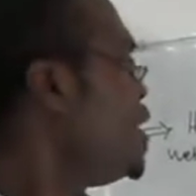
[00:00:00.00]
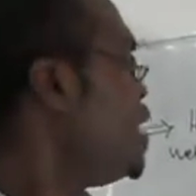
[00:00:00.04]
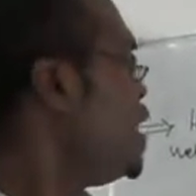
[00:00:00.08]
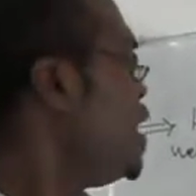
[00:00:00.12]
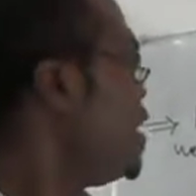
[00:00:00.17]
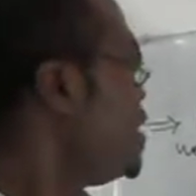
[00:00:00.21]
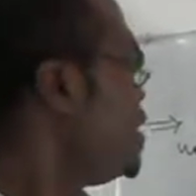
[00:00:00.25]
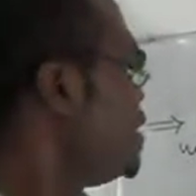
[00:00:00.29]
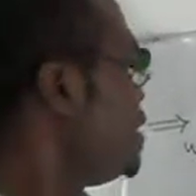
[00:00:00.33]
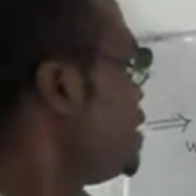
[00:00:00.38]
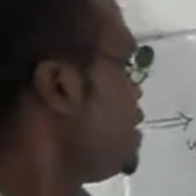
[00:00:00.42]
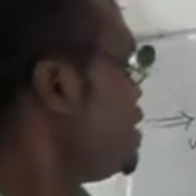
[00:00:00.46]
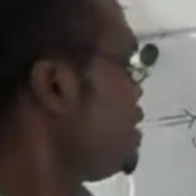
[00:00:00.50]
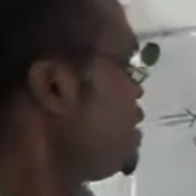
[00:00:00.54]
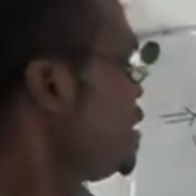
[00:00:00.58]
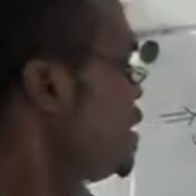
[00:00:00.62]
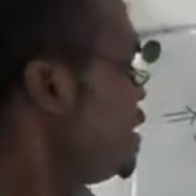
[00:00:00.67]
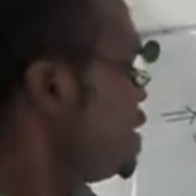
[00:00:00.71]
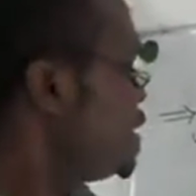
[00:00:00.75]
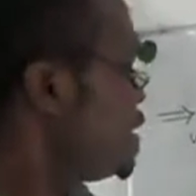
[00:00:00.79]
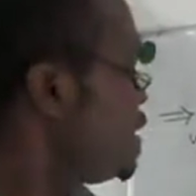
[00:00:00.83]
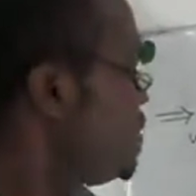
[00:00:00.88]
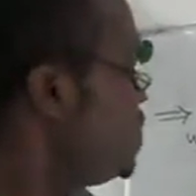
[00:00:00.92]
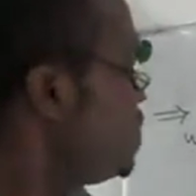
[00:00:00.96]
And this is
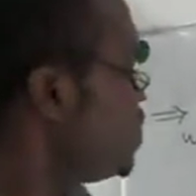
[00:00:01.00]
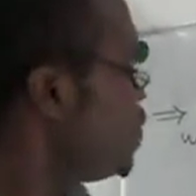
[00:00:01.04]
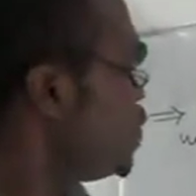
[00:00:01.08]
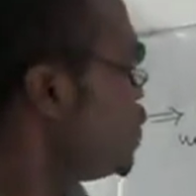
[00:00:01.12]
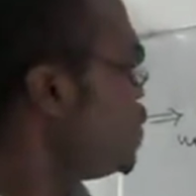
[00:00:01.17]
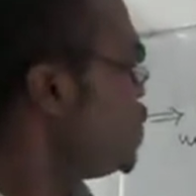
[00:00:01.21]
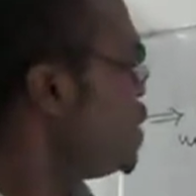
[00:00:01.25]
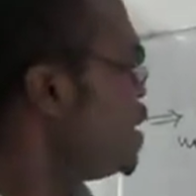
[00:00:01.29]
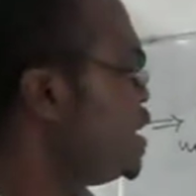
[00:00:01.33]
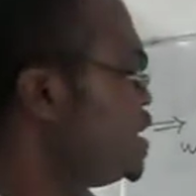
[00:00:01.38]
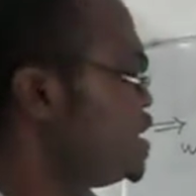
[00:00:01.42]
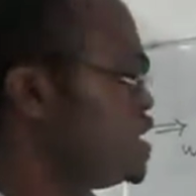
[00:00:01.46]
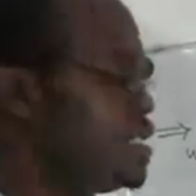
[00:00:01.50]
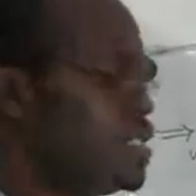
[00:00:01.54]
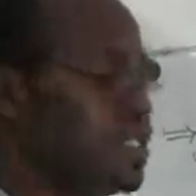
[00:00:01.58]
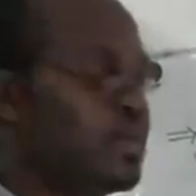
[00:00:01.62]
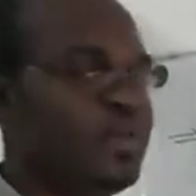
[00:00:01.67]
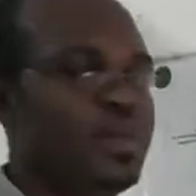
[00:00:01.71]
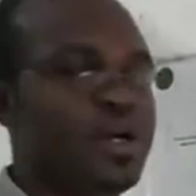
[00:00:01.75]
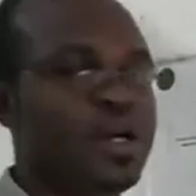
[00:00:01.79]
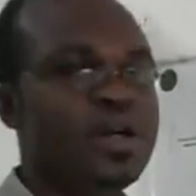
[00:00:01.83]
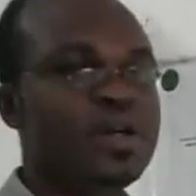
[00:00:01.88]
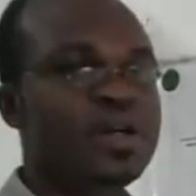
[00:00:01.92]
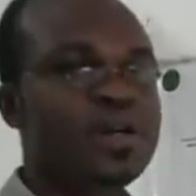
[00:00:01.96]
a simple
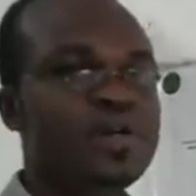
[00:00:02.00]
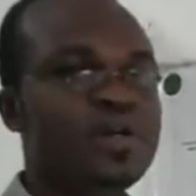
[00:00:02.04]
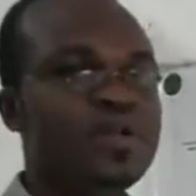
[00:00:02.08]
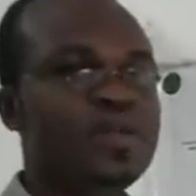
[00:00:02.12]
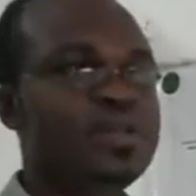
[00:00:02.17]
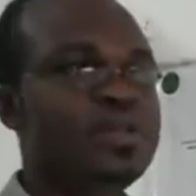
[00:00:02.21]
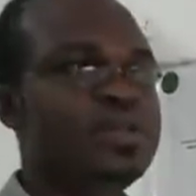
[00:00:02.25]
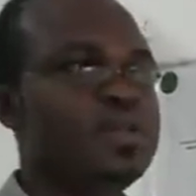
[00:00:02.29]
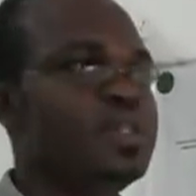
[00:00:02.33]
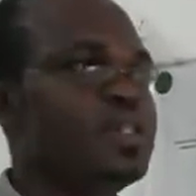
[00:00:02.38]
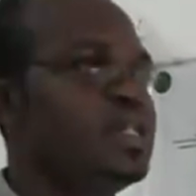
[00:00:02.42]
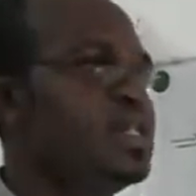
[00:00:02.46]
HTML code.